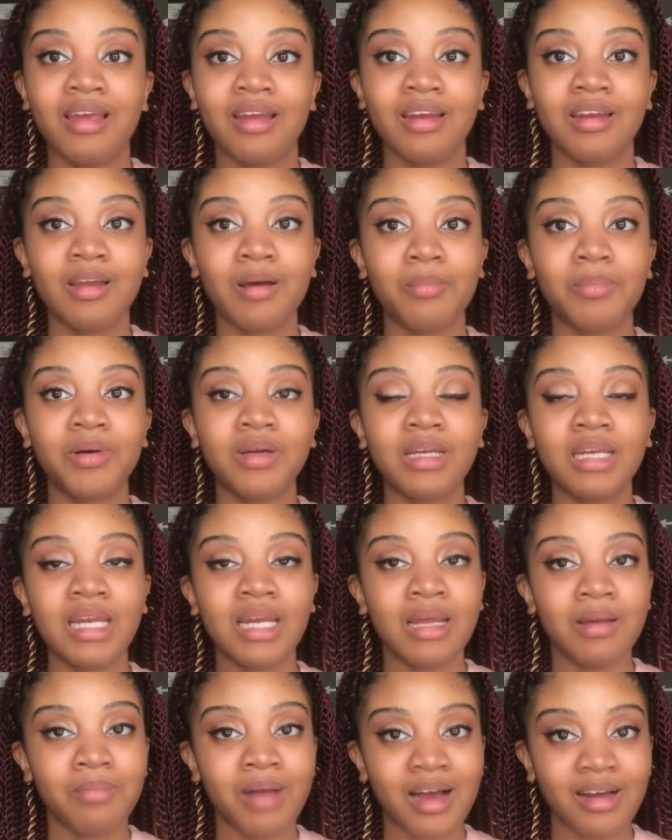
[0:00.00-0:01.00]
ended up putting
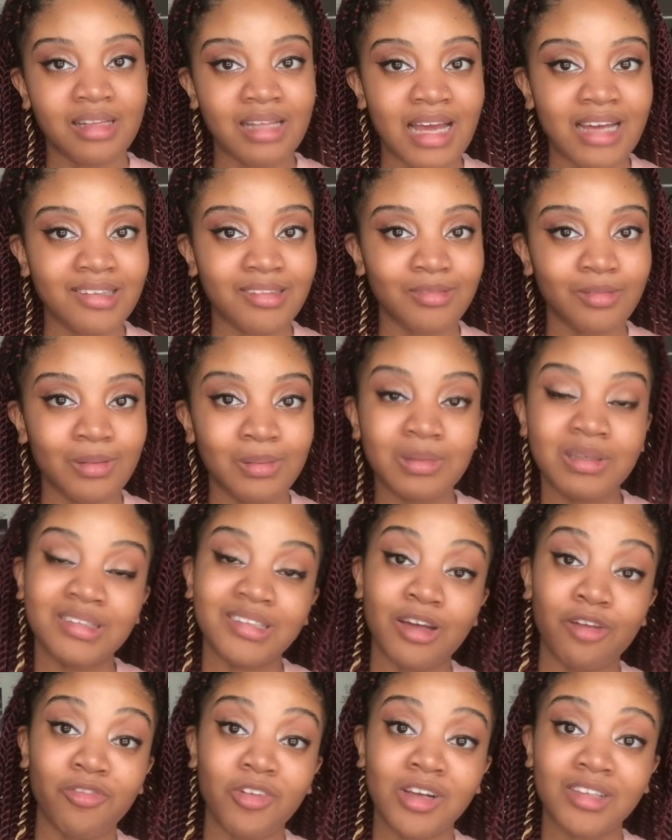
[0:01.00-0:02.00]
it in my classroom
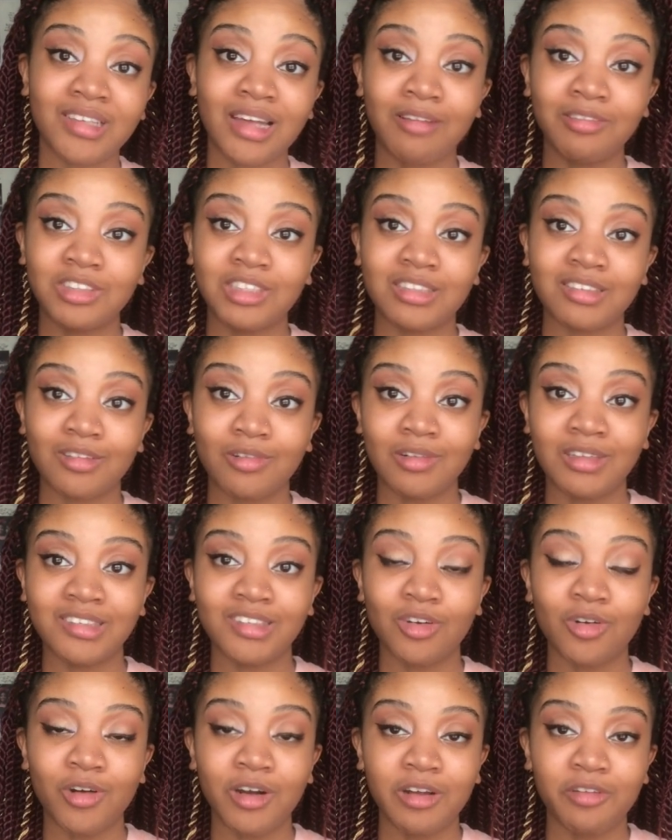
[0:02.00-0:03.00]
because at first I was just going
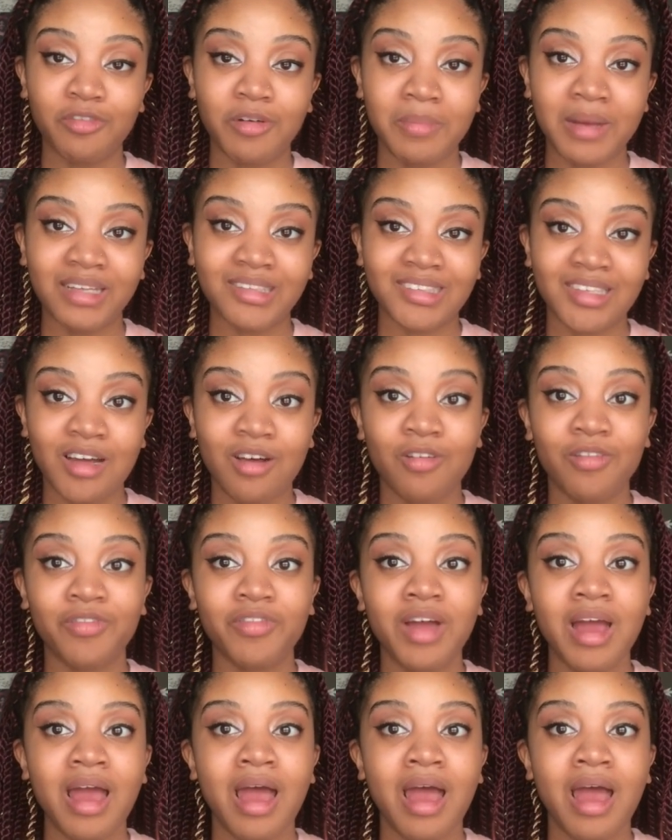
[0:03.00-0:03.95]
to hoard it for myself